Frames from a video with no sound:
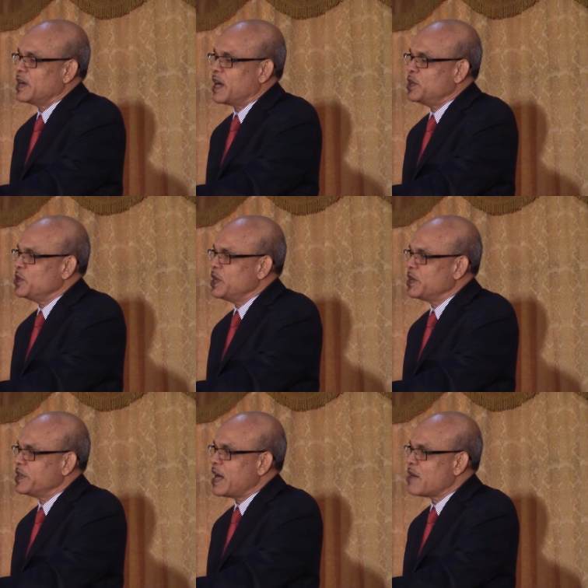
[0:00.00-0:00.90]
and you
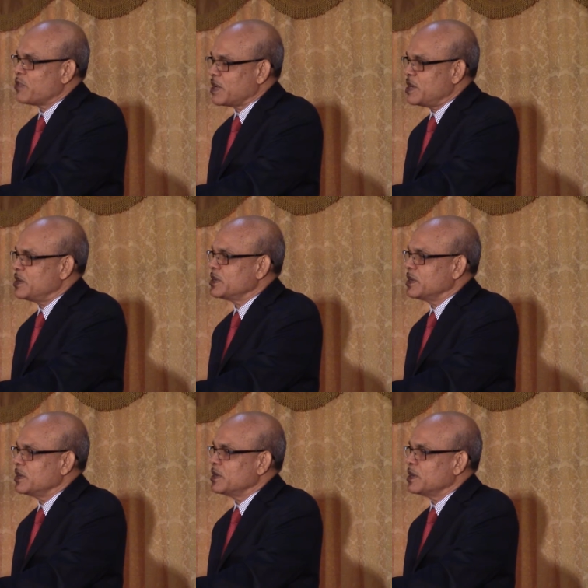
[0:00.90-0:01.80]
hear the
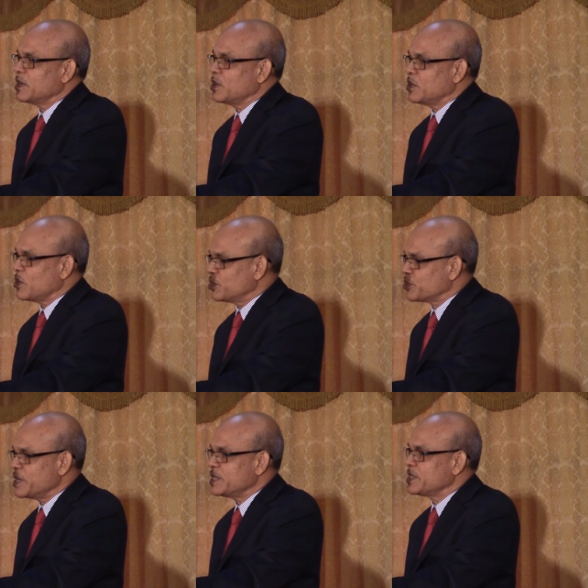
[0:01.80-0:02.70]
African
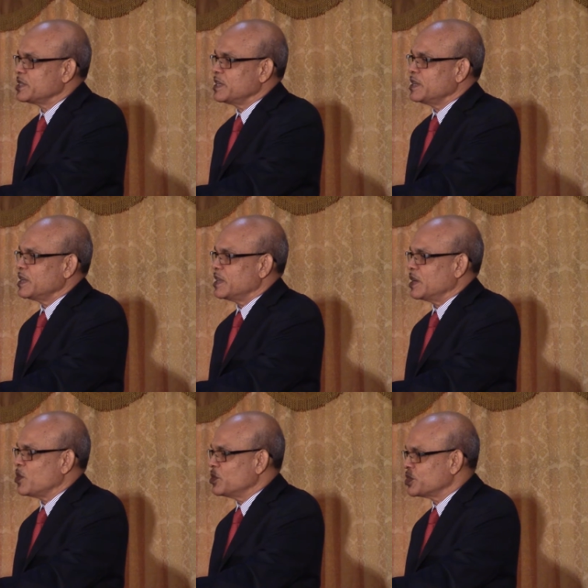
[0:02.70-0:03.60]
countries,
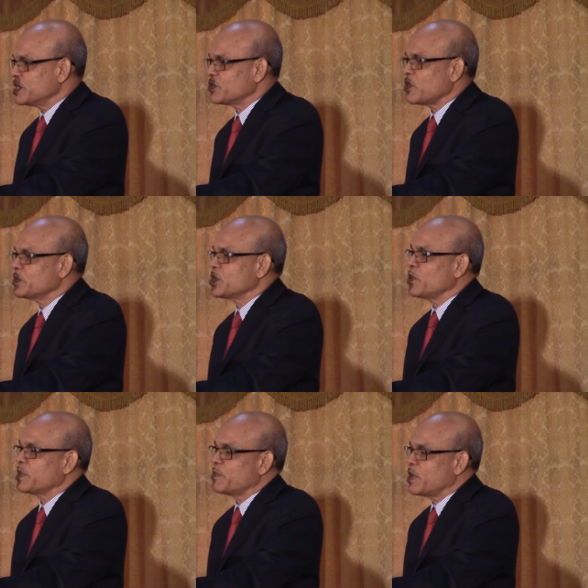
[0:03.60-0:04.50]
the countries from
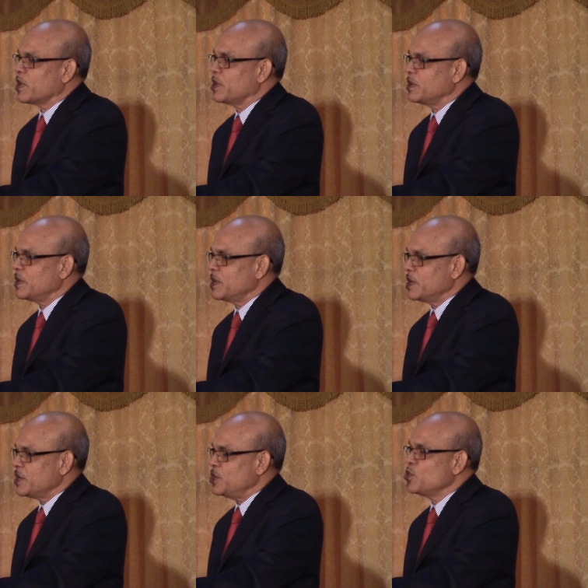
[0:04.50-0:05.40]
South America,
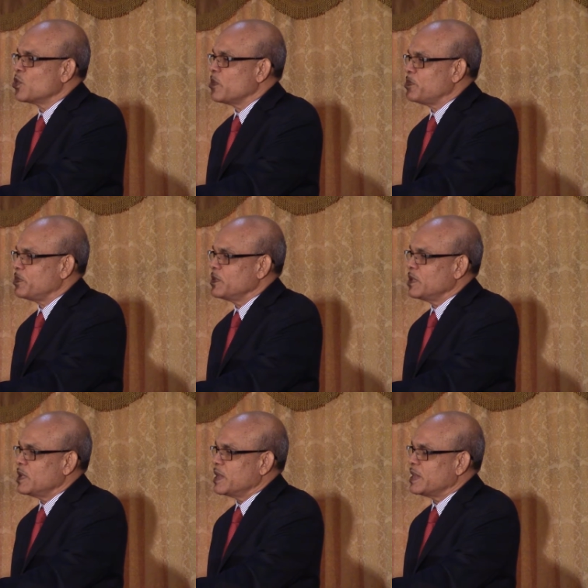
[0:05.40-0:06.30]
Europe,
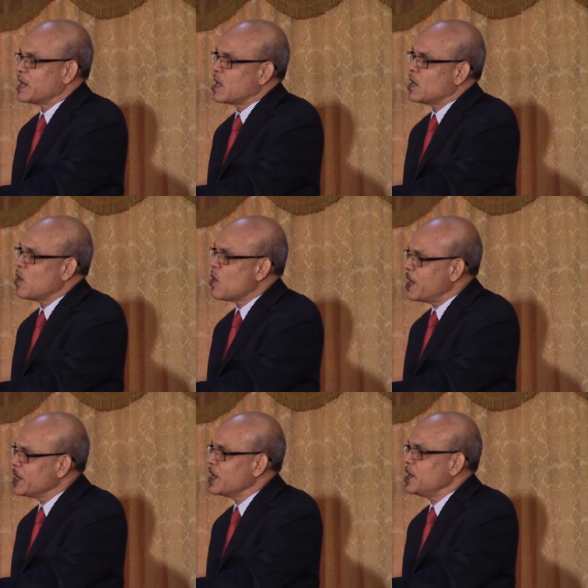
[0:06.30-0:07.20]
that are all
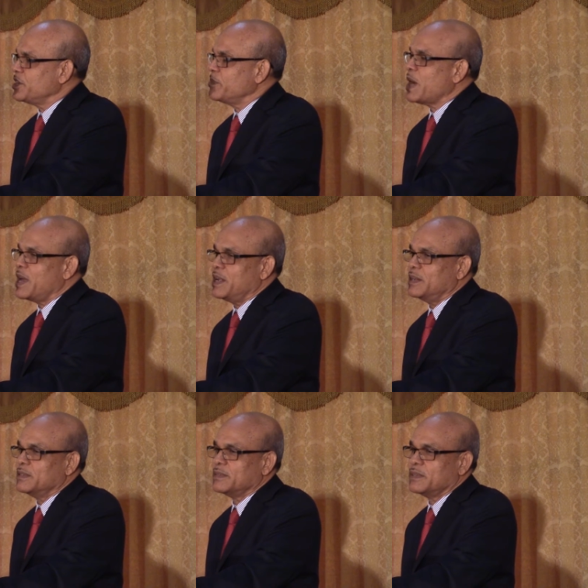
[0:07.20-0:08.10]
engaged in
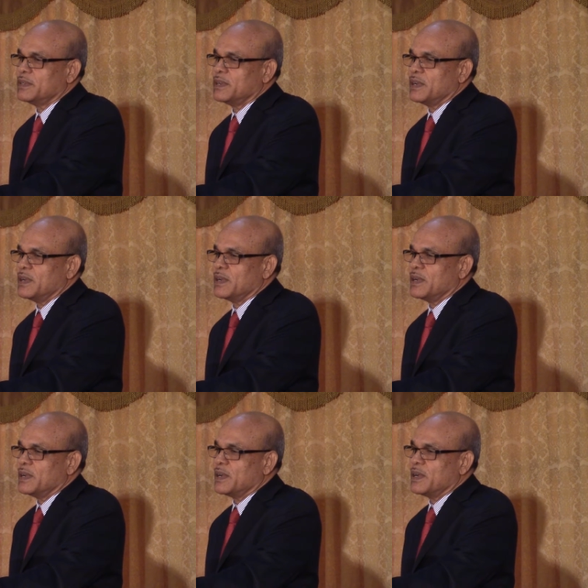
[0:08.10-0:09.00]
mining.
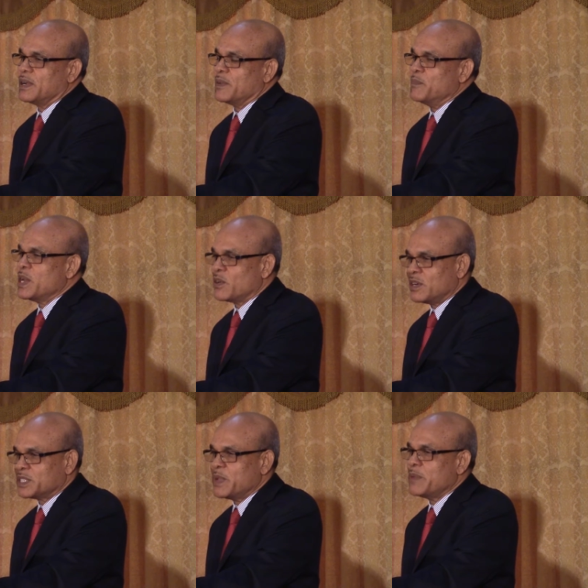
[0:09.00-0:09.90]

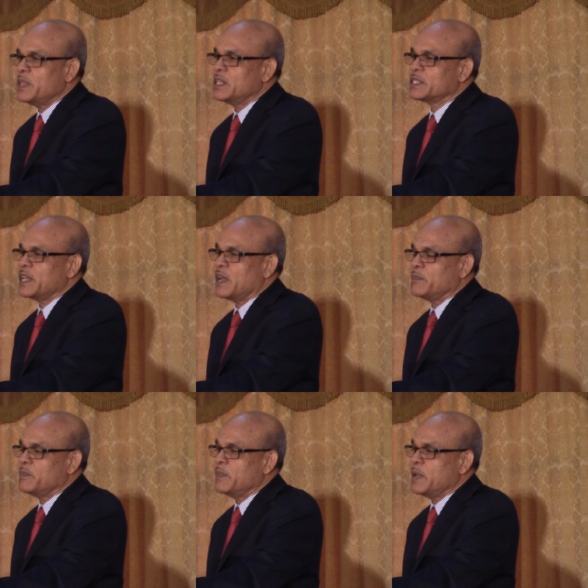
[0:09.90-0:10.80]
Minerals may be the same,
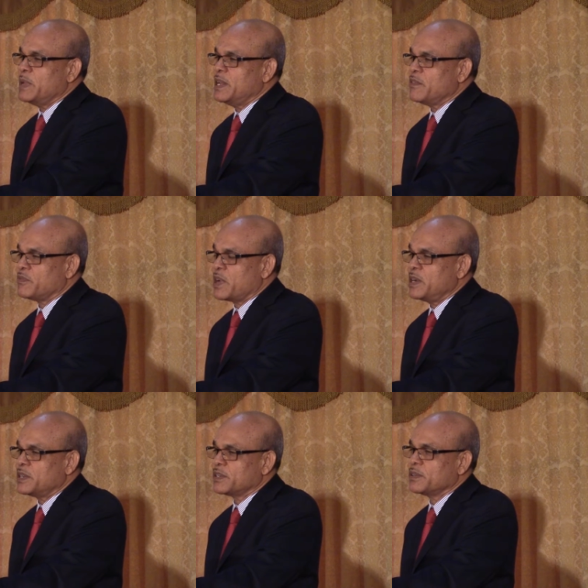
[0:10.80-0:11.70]
may be
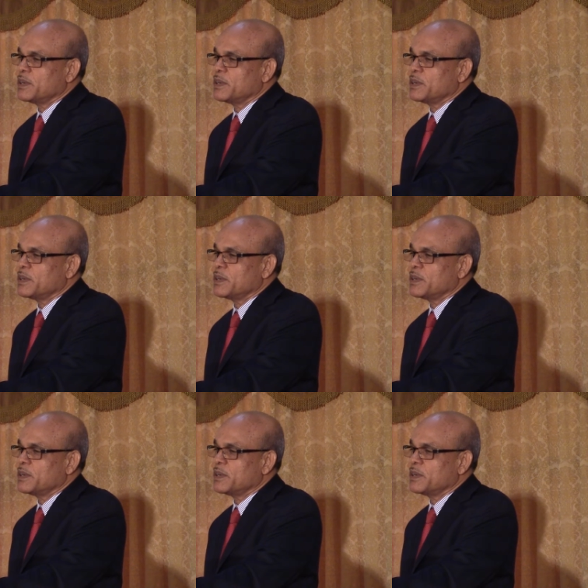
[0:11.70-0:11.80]
different,